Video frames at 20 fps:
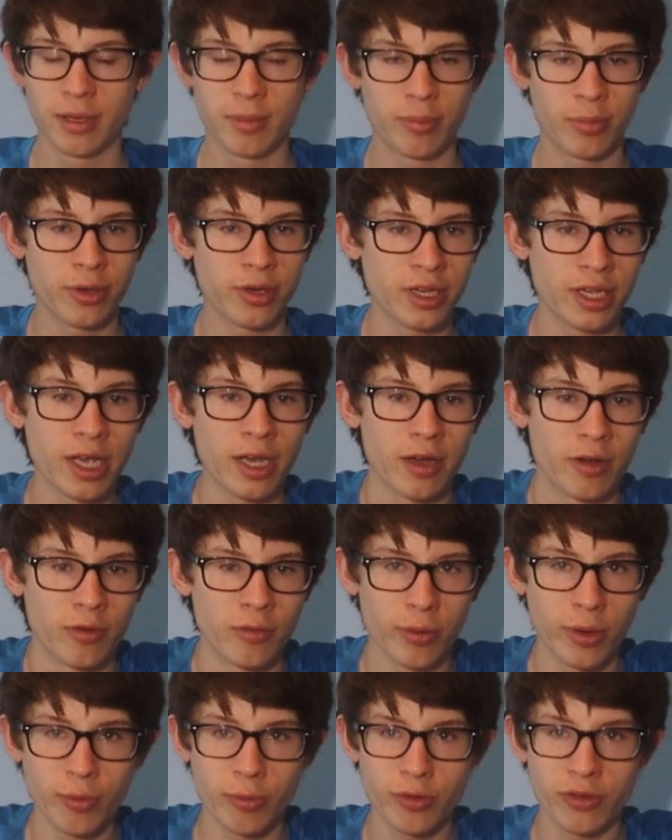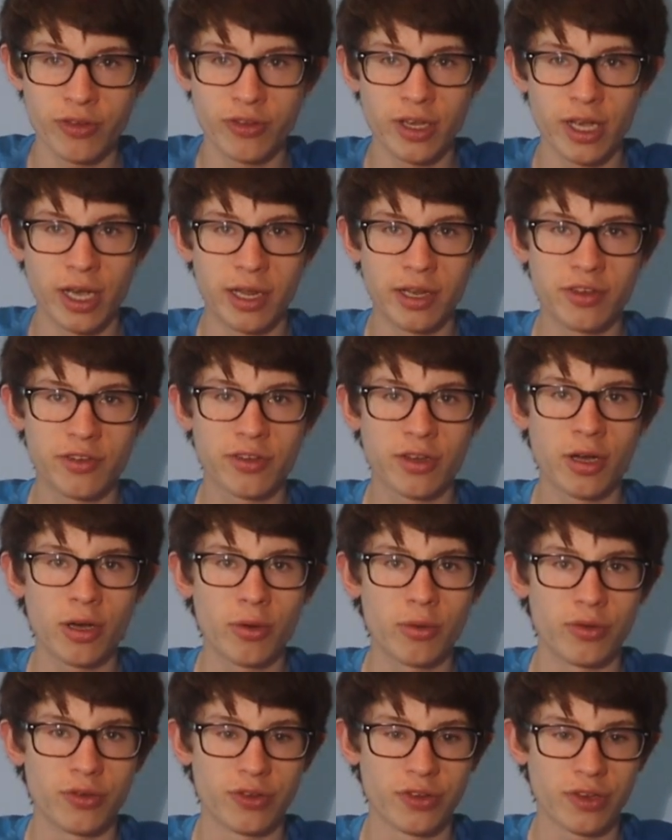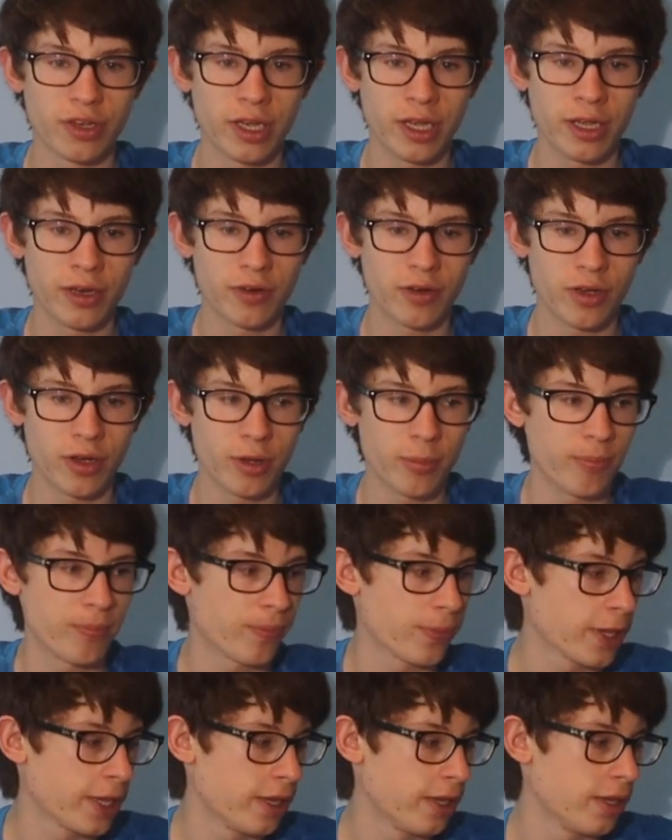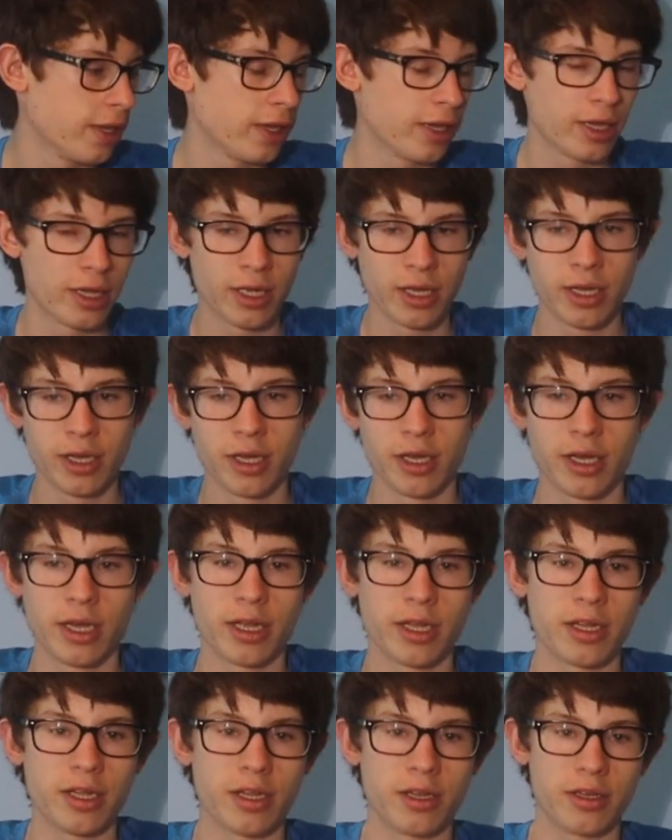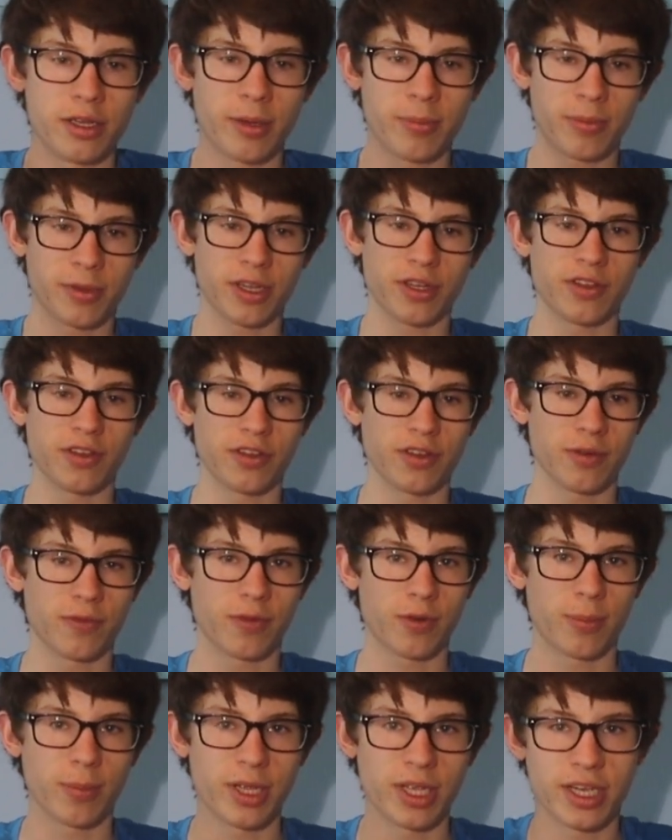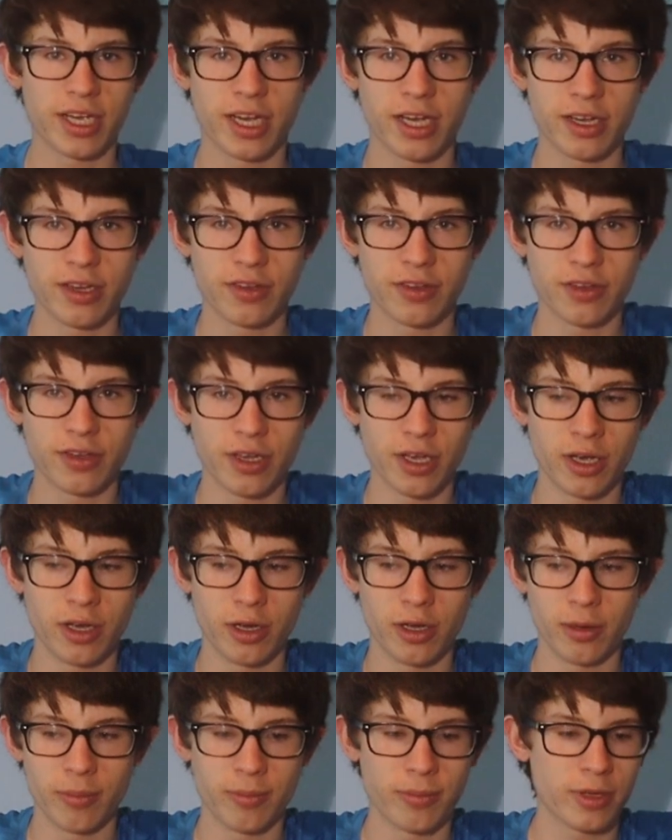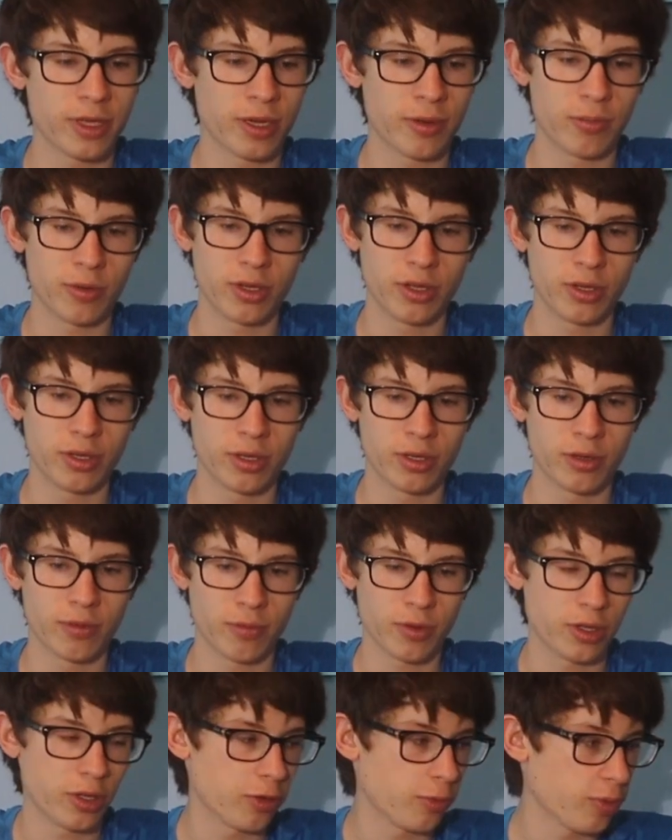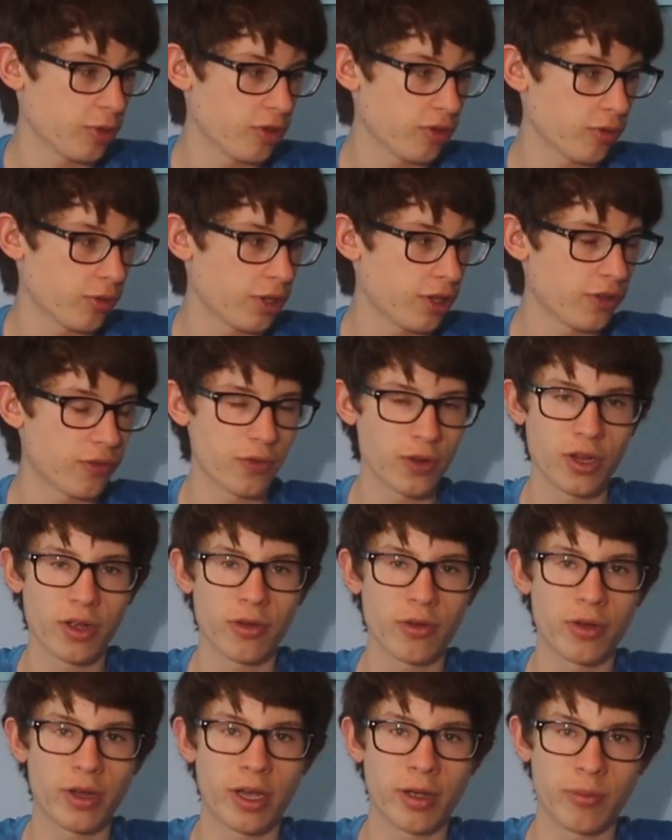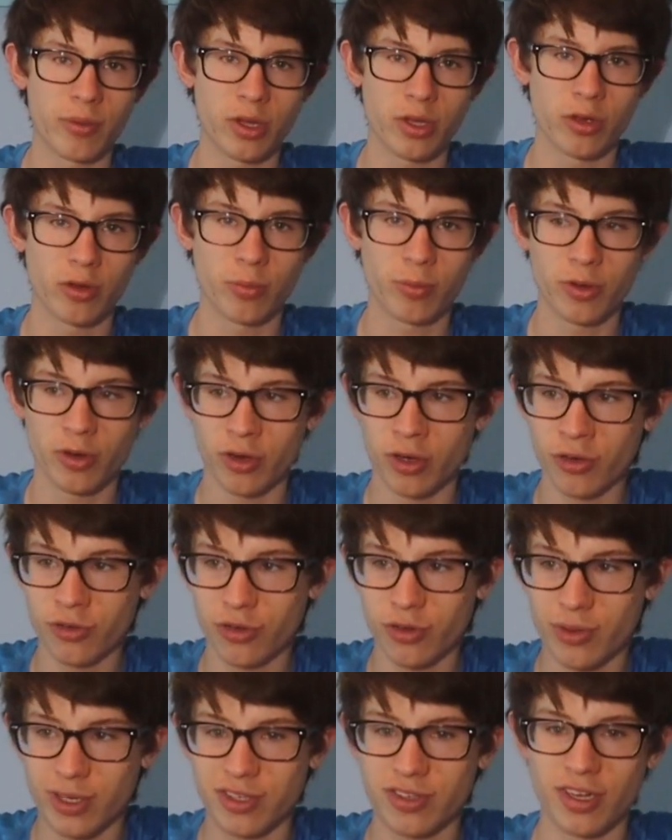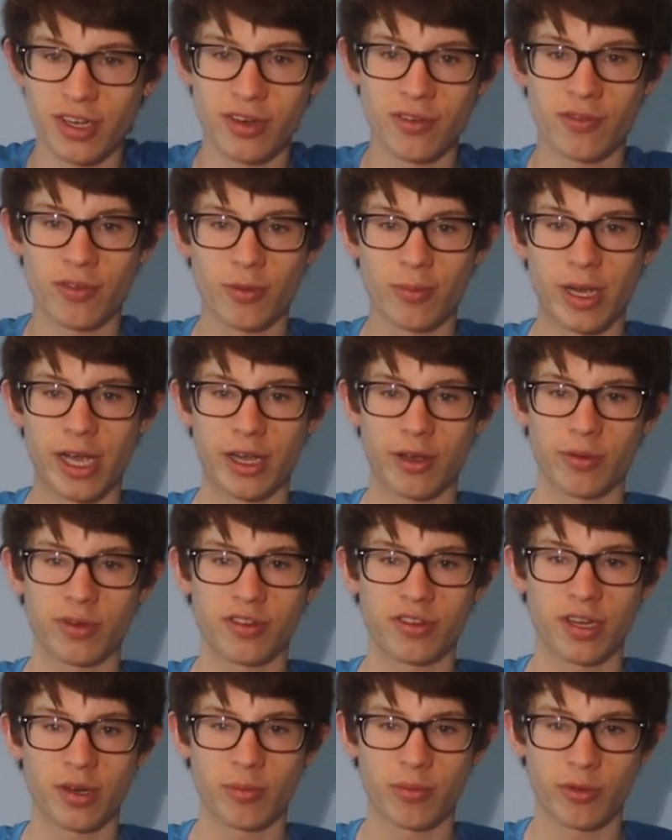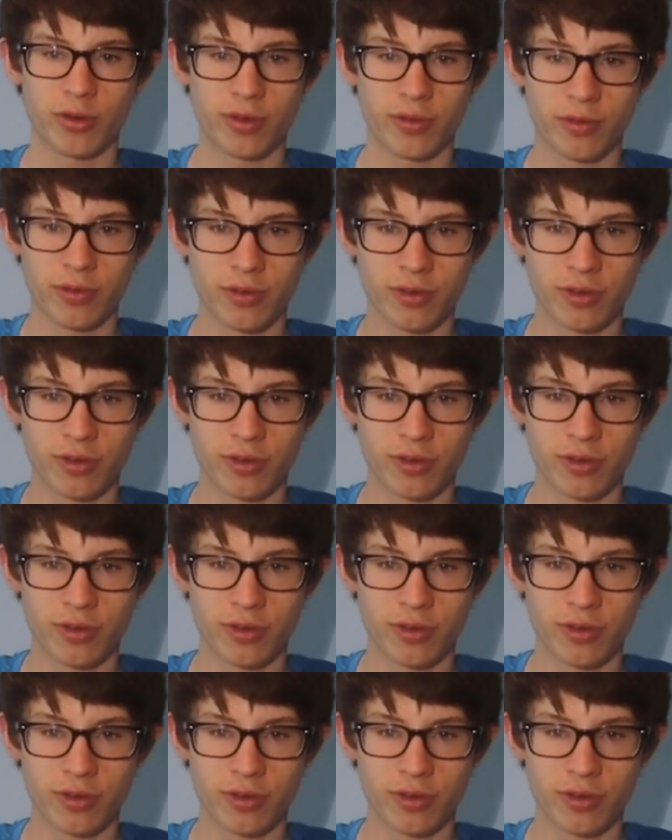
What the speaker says: But yeah, we will see how this goes. And yep, this is it for me, guys. I really hope you enjoyed this video. I really hope you're also excited for macOS 10.